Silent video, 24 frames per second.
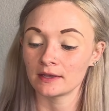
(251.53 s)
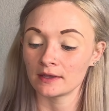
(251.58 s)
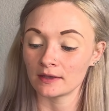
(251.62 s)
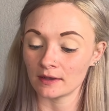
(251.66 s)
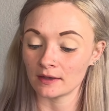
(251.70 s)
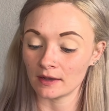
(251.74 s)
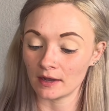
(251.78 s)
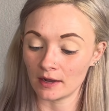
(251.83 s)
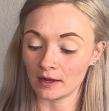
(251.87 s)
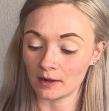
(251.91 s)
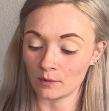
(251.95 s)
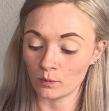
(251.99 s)

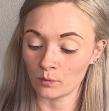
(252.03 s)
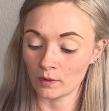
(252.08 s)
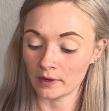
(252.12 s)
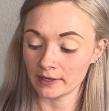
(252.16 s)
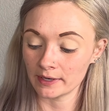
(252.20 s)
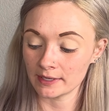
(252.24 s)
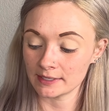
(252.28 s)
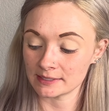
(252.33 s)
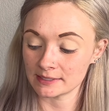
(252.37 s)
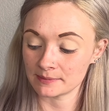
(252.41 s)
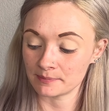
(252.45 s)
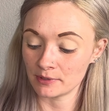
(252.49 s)
One
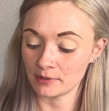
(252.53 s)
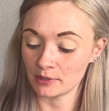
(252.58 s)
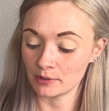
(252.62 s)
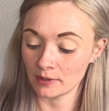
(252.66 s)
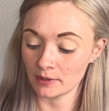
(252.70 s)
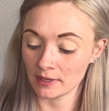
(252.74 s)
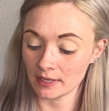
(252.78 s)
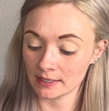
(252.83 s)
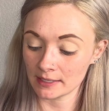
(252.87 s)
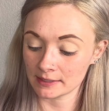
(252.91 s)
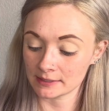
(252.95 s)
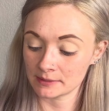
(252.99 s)
is
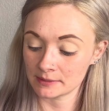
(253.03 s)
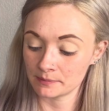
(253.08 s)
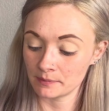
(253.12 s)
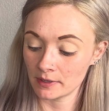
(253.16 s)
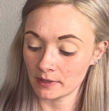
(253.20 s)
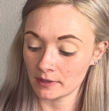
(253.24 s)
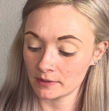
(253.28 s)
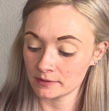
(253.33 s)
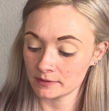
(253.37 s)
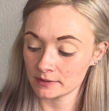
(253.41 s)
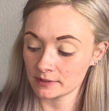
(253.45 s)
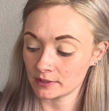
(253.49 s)
Beauty
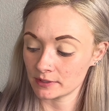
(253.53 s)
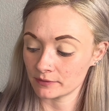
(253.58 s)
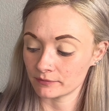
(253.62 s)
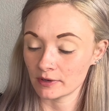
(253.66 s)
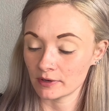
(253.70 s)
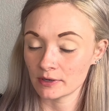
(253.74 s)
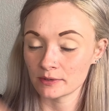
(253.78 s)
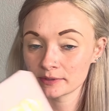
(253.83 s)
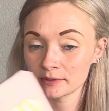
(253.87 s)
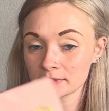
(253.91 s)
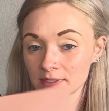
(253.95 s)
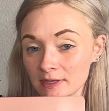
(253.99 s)
Exposed, the
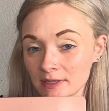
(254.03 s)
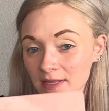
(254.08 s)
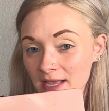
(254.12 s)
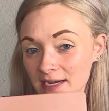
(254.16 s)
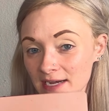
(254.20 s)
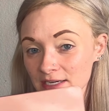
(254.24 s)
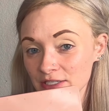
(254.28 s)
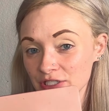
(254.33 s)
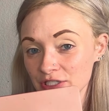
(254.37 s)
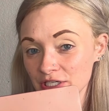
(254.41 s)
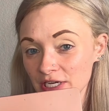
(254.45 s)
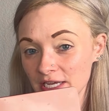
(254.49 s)
Rose
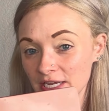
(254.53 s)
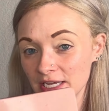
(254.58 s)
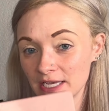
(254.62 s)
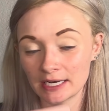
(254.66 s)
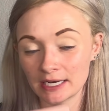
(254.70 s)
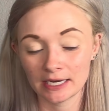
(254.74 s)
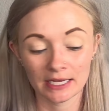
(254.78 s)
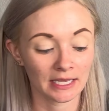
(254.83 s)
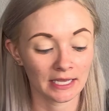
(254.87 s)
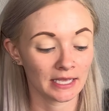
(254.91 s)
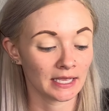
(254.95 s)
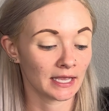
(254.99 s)

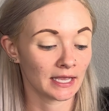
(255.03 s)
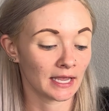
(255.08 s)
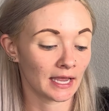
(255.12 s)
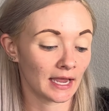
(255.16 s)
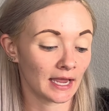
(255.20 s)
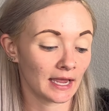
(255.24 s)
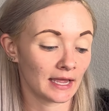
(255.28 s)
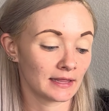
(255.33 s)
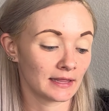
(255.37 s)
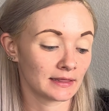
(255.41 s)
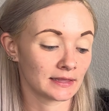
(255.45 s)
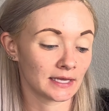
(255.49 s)
Collection,
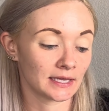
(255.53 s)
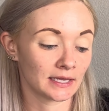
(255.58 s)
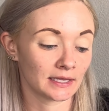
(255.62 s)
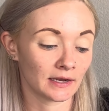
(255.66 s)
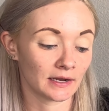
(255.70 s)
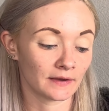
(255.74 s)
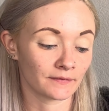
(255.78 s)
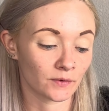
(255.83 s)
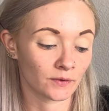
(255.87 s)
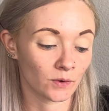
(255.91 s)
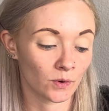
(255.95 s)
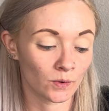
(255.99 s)
and then
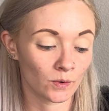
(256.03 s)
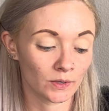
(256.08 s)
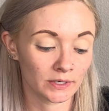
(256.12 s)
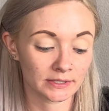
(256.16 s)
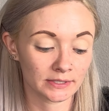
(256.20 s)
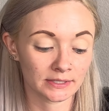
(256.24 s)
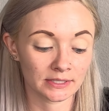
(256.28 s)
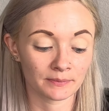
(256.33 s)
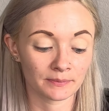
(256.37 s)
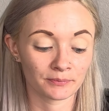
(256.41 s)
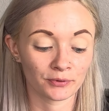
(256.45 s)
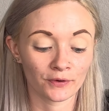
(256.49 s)
of course
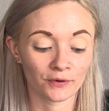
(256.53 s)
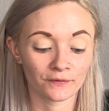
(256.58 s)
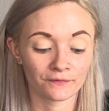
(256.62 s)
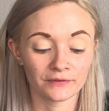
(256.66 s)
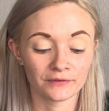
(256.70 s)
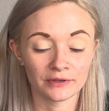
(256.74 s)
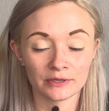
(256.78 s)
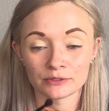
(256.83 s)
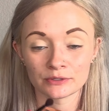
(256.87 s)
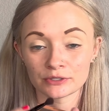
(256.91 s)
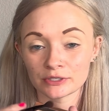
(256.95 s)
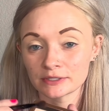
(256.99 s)
the
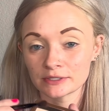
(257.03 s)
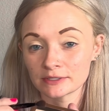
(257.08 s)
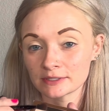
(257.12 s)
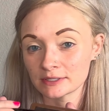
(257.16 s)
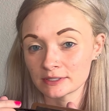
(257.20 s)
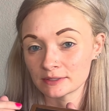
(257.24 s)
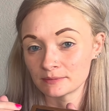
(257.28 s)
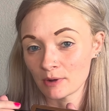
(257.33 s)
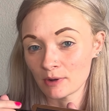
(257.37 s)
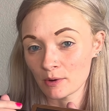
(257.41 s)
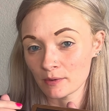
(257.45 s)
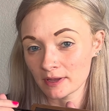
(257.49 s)
Profusion
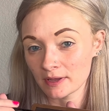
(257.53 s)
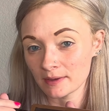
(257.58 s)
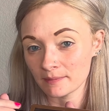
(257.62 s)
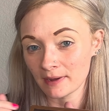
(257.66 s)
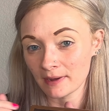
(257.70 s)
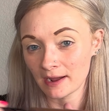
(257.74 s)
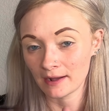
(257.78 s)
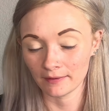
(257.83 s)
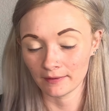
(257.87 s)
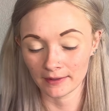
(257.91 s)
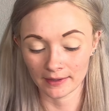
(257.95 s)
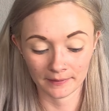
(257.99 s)
Smoky
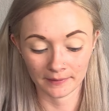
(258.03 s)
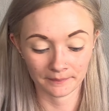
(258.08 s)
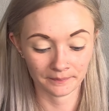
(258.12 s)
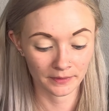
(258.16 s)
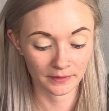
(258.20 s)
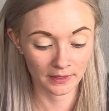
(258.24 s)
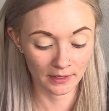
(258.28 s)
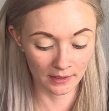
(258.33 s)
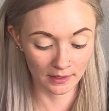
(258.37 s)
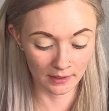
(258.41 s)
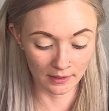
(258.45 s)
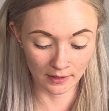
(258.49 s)
Palette.
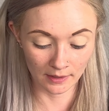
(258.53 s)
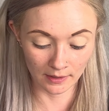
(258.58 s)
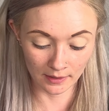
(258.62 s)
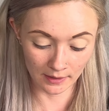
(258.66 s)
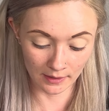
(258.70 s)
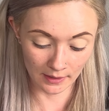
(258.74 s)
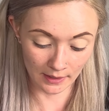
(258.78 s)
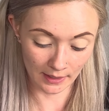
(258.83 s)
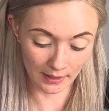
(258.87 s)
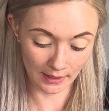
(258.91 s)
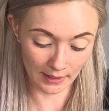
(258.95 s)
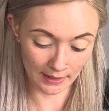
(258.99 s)

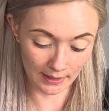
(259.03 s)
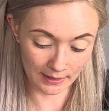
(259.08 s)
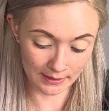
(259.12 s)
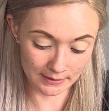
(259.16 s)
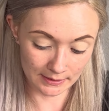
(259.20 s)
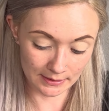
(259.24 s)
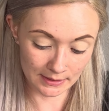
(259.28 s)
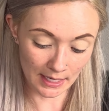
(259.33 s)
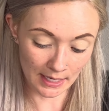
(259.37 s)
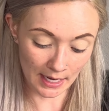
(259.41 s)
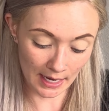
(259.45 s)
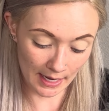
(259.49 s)

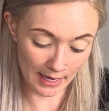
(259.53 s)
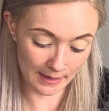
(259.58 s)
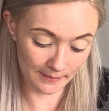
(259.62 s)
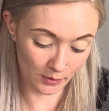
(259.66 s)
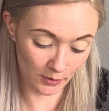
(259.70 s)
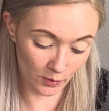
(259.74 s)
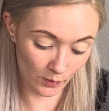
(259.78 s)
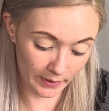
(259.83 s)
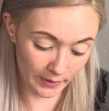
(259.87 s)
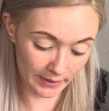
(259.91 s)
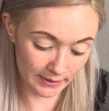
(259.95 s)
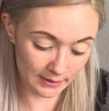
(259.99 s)
And I'm
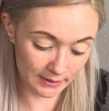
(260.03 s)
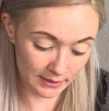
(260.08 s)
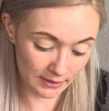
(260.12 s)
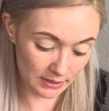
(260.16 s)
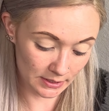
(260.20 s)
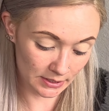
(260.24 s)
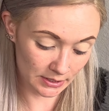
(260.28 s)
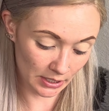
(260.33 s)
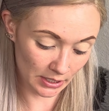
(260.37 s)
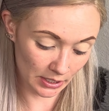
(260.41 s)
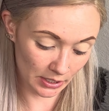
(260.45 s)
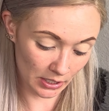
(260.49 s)
going to
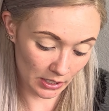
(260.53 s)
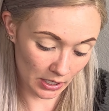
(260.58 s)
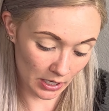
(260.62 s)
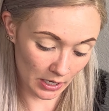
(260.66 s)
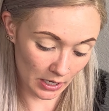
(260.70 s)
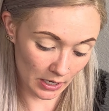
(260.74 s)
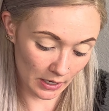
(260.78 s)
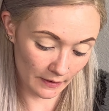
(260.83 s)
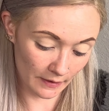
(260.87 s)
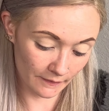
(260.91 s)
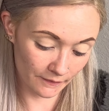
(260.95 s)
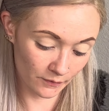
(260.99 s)
start
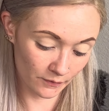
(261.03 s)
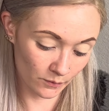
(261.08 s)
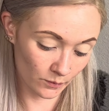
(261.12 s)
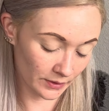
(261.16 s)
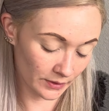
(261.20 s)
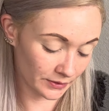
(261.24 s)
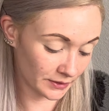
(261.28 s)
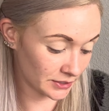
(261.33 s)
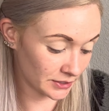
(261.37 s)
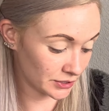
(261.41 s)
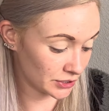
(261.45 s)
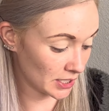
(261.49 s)
off with
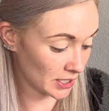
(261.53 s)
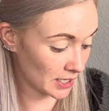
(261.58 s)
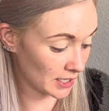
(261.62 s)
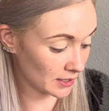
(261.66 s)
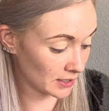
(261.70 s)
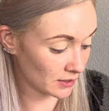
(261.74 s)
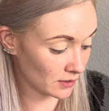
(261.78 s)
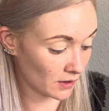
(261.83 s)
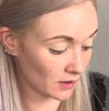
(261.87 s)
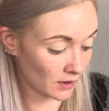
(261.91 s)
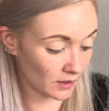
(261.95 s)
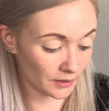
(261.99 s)
the shade
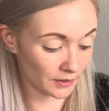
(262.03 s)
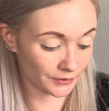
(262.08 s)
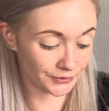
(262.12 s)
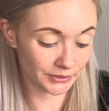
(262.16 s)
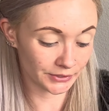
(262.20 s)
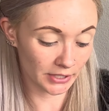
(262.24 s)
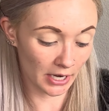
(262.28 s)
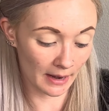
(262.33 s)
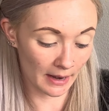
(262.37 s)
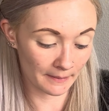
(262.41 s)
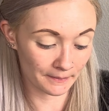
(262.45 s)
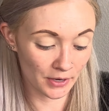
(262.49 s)
called
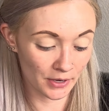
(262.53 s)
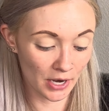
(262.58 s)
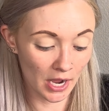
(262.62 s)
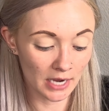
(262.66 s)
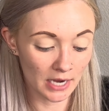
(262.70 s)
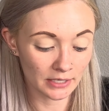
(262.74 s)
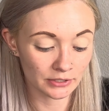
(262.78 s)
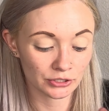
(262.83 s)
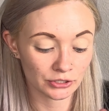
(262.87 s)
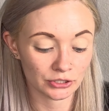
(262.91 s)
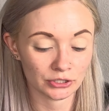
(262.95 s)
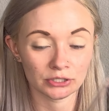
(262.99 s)
Top
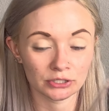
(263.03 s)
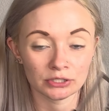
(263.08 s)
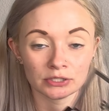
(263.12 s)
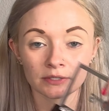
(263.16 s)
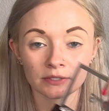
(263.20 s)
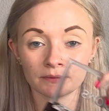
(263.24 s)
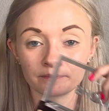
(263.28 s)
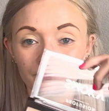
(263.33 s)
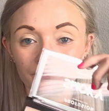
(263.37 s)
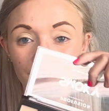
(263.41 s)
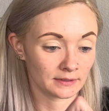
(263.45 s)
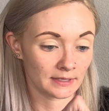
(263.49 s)
Notch,
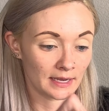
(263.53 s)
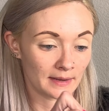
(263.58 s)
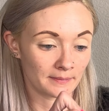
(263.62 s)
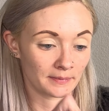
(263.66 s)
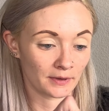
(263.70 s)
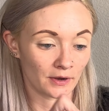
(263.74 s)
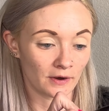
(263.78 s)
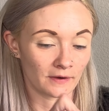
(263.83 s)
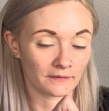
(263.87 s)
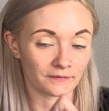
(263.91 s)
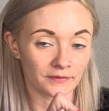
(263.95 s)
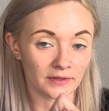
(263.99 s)
tapping
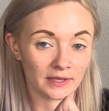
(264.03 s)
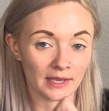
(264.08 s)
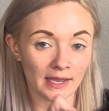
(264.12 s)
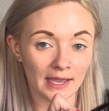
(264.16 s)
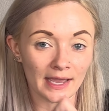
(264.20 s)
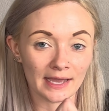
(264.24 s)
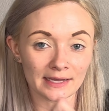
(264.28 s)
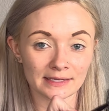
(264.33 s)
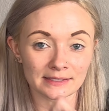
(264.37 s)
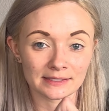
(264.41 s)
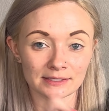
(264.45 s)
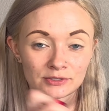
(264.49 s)
off the
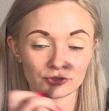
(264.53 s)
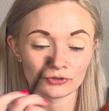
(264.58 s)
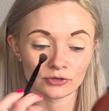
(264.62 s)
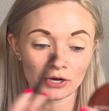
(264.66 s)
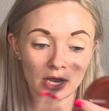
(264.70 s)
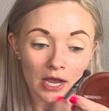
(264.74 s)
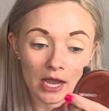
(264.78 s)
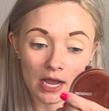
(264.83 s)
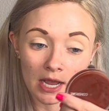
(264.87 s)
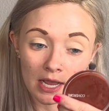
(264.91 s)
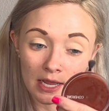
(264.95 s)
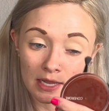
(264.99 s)

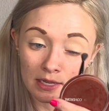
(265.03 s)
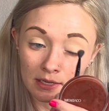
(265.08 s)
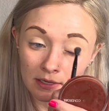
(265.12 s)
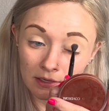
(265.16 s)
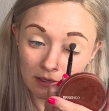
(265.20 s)
extra